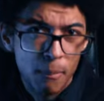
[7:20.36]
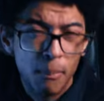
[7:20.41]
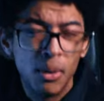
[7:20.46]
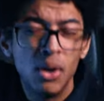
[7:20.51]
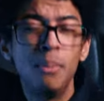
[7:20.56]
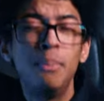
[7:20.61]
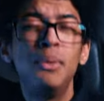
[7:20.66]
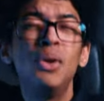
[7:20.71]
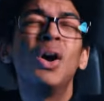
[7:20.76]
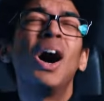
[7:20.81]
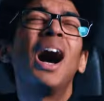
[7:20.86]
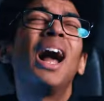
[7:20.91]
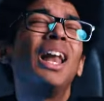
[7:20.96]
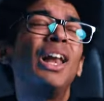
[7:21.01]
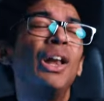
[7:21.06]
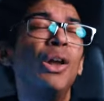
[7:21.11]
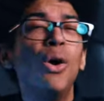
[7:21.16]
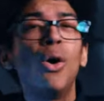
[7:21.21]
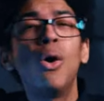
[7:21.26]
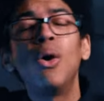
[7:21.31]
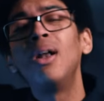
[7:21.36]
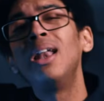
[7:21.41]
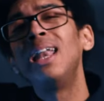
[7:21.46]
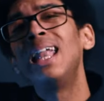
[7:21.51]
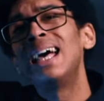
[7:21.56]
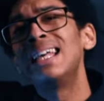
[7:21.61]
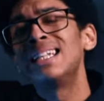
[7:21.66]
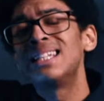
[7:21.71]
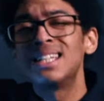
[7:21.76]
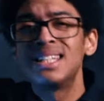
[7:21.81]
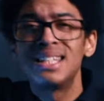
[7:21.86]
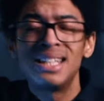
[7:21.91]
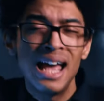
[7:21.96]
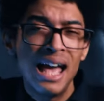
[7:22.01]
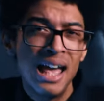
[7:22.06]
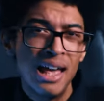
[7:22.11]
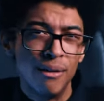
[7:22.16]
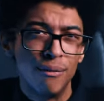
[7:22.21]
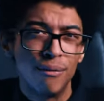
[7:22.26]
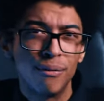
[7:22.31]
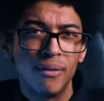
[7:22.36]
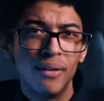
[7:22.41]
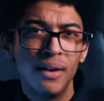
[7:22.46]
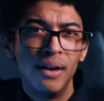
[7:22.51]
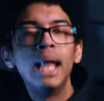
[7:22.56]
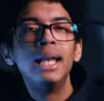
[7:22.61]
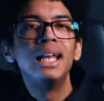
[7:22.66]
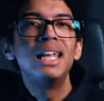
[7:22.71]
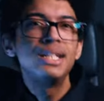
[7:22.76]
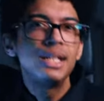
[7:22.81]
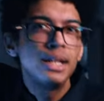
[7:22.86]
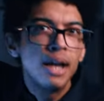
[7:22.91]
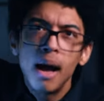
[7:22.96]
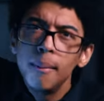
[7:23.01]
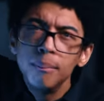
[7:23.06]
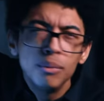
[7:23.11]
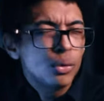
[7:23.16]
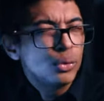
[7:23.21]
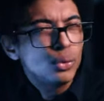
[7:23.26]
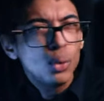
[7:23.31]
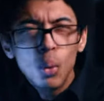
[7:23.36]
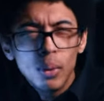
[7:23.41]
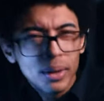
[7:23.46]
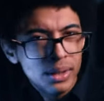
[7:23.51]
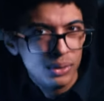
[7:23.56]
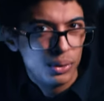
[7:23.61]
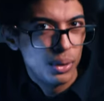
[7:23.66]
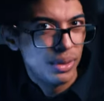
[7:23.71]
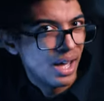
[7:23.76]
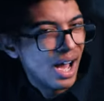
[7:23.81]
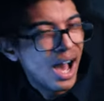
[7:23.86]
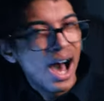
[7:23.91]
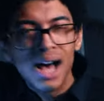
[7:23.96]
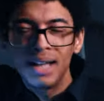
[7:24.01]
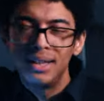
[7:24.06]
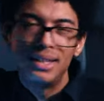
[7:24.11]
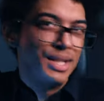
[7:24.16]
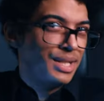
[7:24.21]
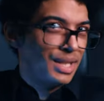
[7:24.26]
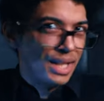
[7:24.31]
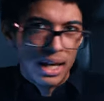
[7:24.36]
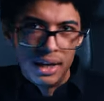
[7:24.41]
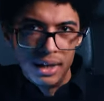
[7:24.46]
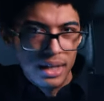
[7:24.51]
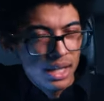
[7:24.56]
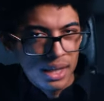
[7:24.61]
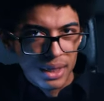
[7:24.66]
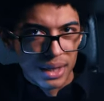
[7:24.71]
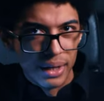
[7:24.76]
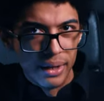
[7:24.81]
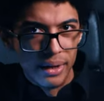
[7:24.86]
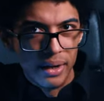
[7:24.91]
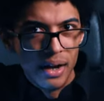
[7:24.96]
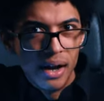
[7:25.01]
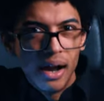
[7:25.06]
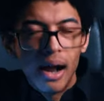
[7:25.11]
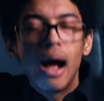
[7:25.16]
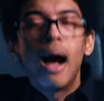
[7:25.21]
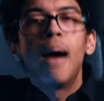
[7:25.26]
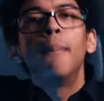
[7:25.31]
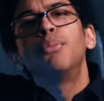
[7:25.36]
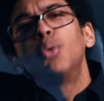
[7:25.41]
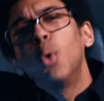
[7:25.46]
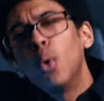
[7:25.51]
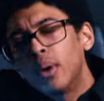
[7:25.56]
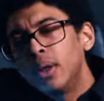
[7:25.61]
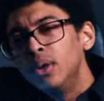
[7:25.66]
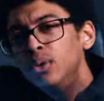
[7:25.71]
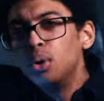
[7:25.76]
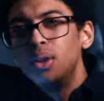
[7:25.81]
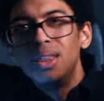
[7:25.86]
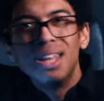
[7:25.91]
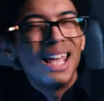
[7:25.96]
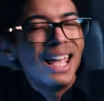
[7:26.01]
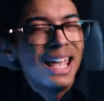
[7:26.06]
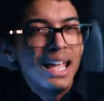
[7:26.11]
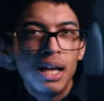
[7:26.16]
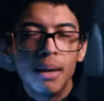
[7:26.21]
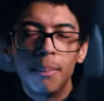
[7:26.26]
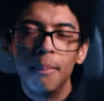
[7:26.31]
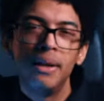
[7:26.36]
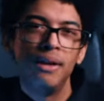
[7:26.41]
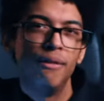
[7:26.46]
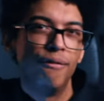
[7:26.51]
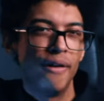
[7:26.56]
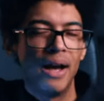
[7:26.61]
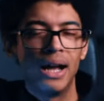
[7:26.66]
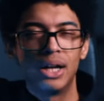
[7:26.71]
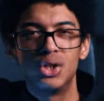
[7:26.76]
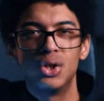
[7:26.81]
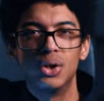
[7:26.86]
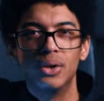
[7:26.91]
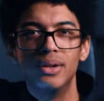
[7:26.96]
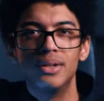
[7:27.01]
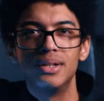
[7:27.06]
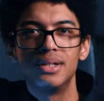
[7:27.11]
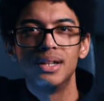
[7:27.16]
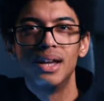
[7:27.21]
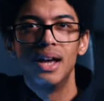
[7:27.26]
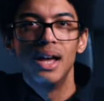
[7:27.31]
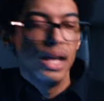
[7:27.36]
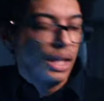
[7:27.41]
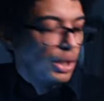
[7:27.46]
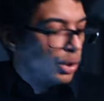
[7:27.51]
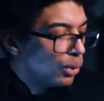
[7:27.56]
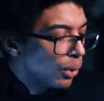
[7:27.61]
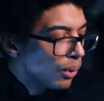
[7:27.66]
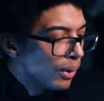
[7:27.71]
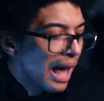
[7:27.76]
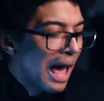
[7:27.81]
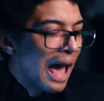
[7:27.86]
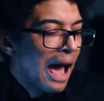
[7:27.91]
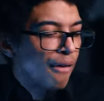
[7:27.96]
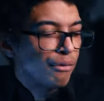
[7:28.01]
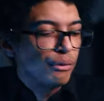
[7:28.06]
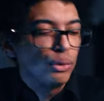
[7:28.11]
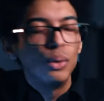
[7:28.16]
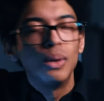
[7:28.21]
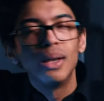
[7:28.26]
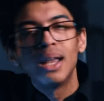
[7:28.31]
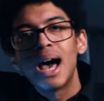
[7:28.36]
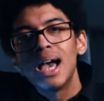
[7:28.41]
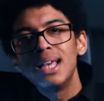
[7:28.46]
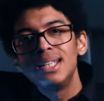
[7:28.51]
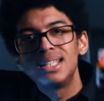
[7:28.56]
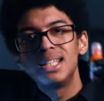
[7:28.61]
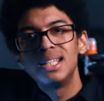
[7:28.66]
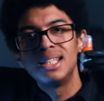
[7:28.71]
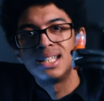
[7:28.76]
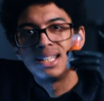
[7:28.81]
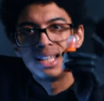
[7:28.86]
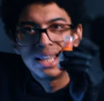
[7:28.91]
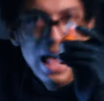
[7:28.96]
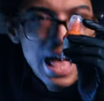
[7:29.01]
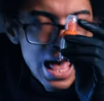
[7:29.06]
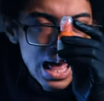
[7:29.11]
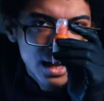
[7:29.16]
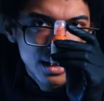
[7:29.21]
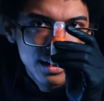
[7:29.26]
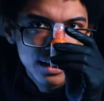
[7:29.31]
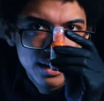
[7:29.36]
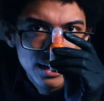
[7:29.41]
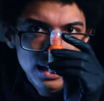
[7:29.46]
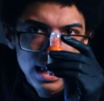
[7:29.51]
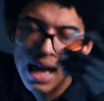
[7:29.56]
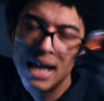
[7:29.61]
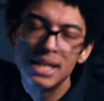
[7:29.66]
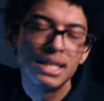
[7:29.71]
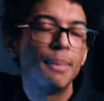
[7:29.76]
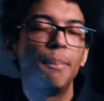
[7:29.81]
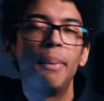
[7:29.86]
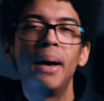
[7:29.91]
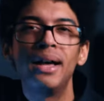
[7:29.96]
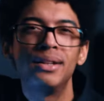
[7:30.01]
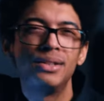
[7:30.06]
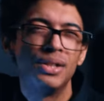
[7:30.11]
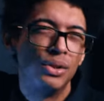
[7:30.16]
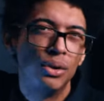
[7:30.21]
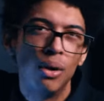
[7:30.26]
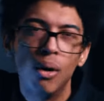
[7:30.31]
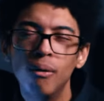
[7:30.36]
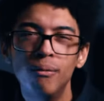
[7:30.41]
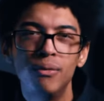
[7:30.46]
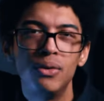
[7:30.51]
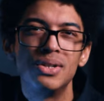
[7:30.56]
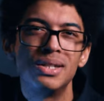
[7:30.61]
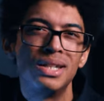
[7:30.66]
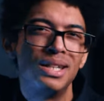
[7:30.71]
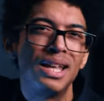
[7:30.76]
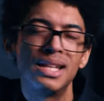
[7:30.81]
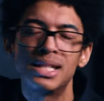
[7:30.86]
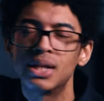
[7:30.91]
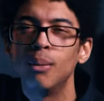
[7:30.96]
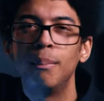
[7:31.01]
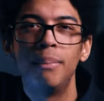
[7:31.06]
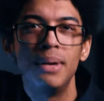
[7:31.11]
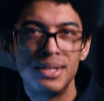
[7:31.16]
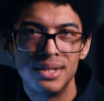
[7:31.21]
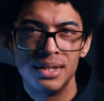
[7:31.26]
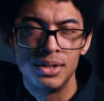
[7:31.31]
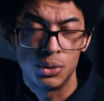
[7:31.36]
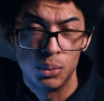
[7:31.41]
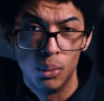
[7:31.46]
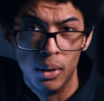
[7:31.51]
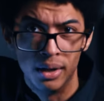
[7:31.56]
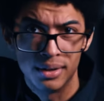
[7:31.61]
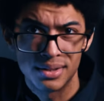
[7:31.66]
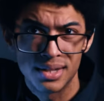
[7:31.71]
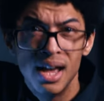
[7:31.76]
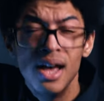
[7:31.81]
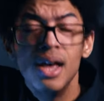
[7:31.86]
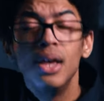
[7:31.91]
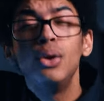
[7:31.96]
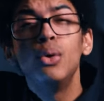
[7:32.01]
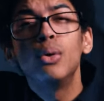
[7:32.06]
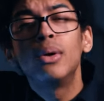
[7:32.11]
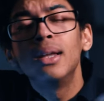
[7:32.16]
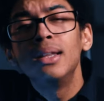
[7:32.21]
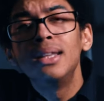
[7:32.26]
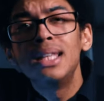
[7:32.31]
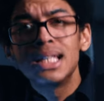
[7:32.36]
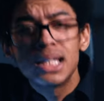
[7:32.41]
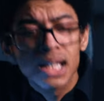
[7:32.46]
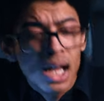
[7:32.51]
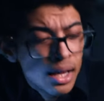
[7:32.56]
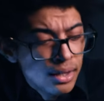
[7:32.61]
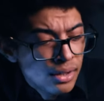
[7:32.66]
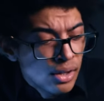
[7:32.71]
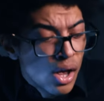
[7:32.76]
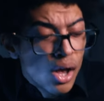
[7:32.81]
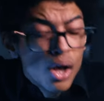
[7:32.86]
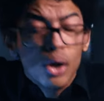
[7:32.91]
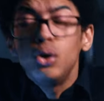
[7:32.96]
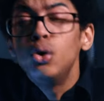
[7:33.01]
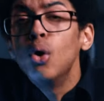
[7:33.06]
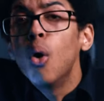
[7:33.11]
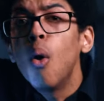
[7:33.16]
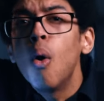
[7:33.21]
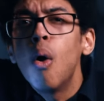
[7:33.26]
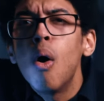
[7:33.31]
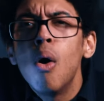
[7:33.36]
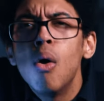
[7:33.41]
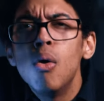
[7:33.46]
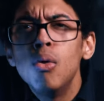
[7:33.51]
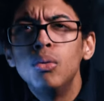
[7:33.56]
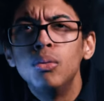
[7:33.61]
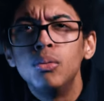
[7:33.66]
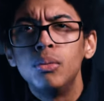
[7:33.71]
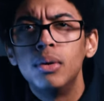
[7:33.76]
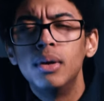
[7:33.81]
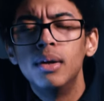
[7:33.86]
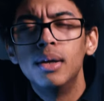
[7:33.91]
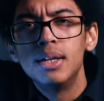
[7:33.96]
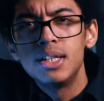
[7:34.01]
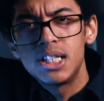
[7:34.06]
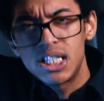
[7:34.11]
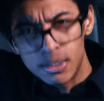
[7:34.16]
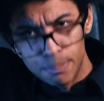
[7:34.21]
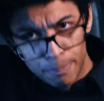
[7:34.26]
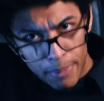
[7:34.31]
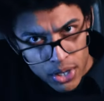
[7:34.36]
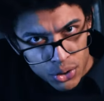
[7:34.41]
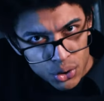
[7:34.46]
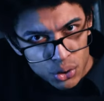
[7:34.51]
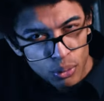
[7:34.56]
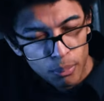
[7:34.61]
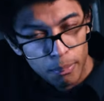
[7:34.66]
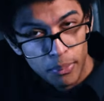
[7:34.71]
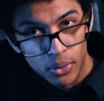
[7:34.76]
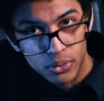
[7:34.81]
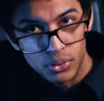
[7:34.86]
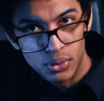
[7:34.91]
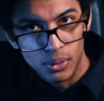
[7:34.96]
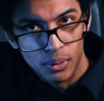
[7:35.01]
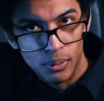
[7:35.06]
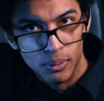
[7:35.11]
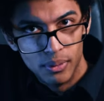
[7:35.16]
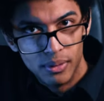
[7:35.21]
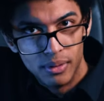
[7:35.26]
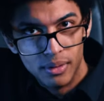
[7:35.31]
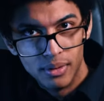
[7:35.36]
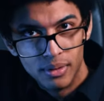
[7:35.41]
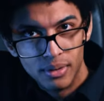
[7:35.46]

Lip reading: but it'd be a lot less safe. And listen, I'm not talking to the artists here either. I'm talking to the ink manufacturers. You don't have to license that. It has a patent, obviously. That's how business works. You can design your own special bottle.